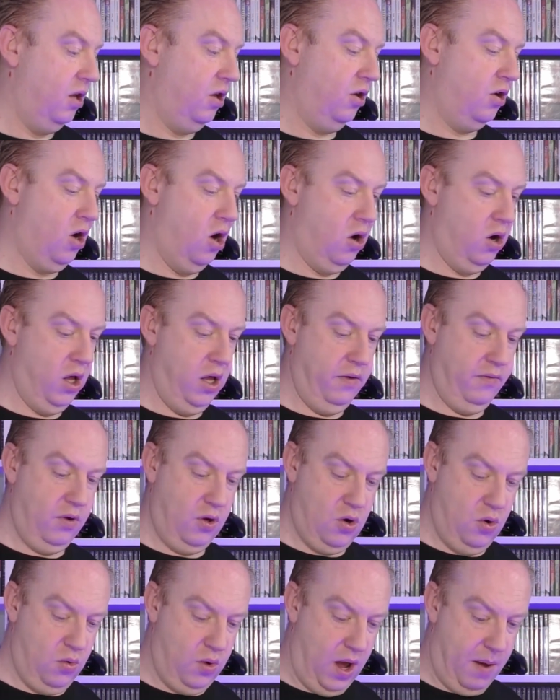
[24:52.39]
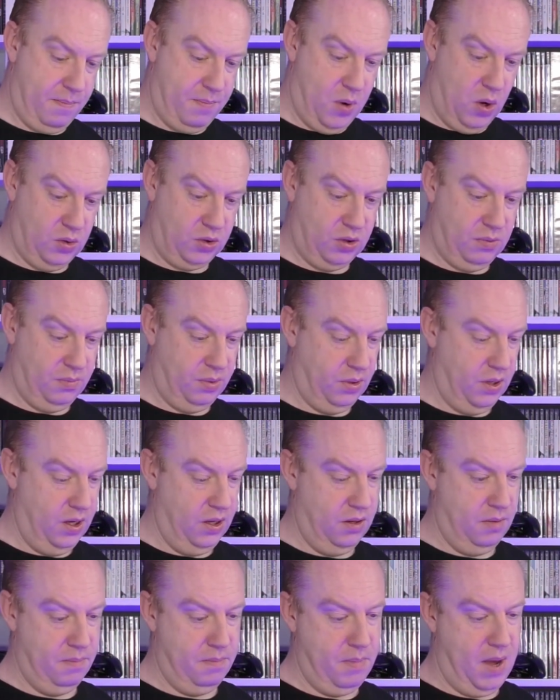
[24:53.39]
You can't even call that box
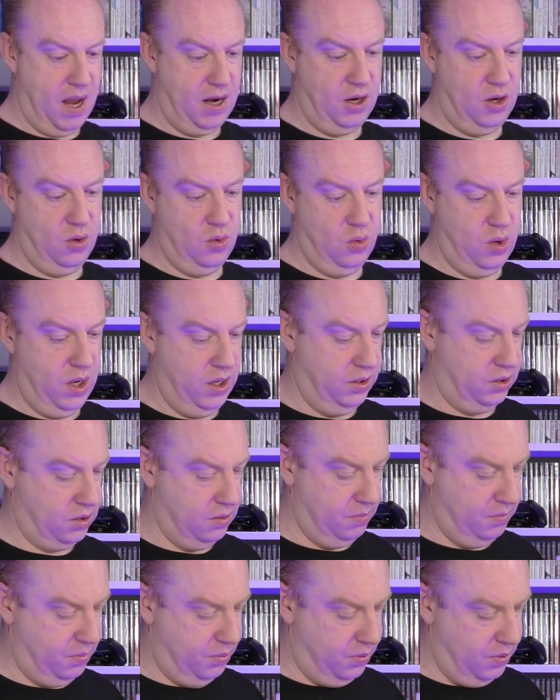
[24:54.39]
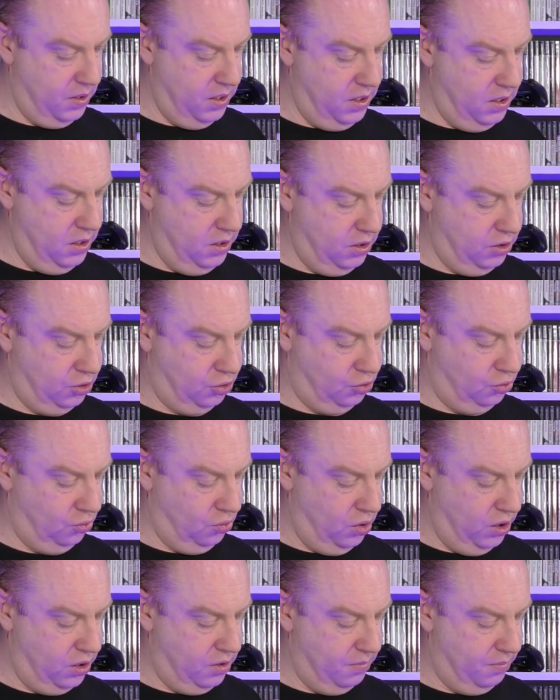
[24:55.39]
complete. The manual is completely
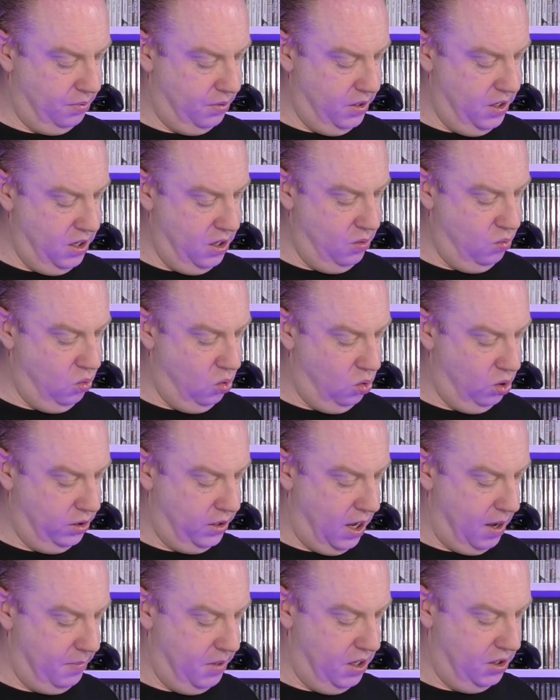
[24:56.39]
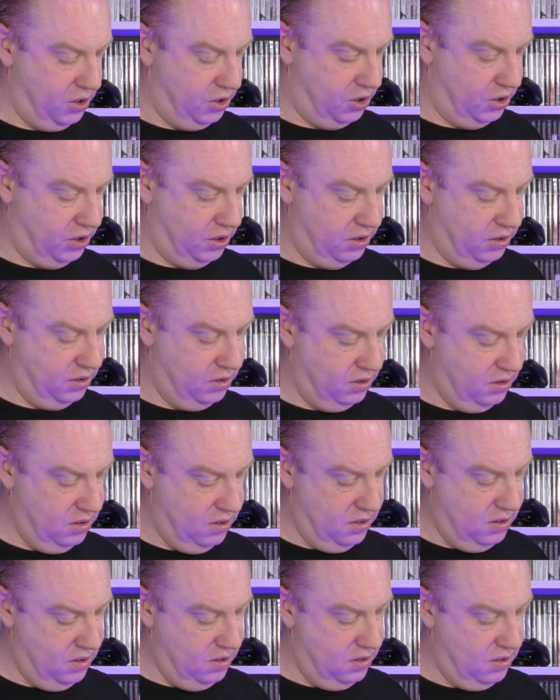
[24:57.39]
destroyed, completely water damaged.
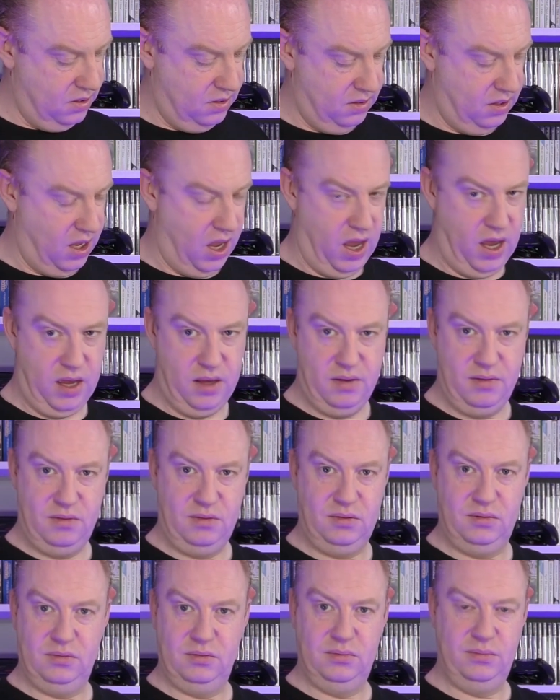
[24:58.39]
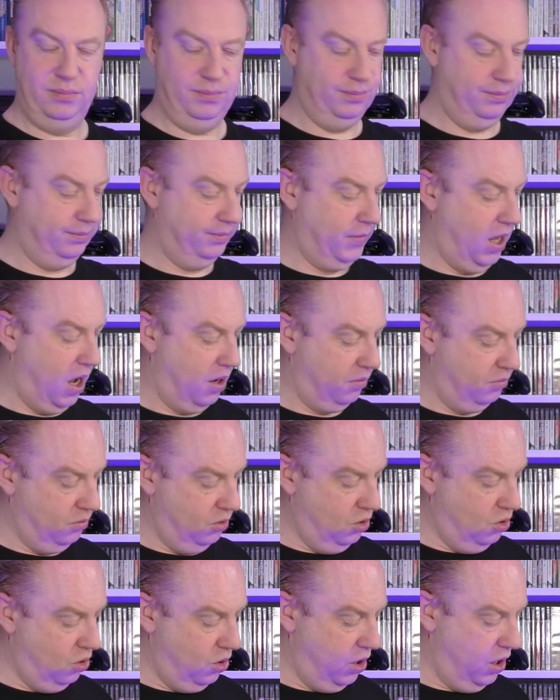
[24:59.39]
Yeah. No,
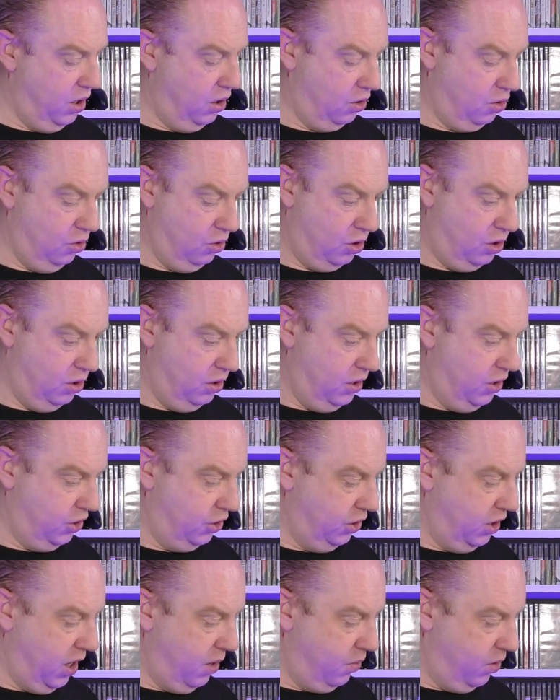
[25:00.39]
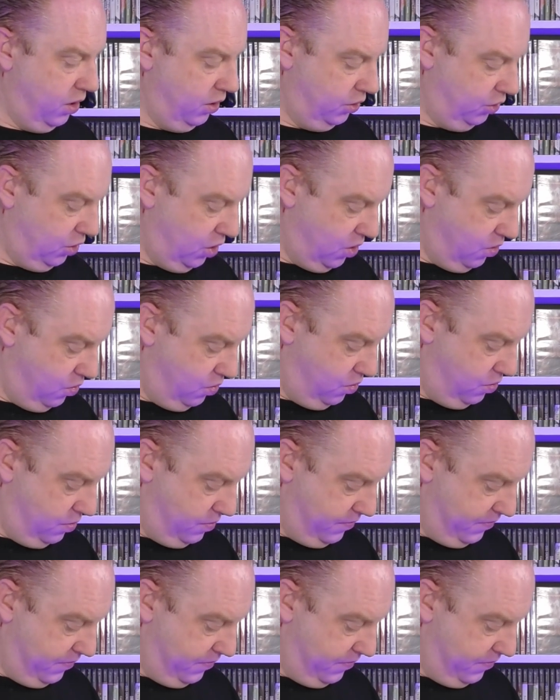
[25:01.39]
not in a good condition, that one at all.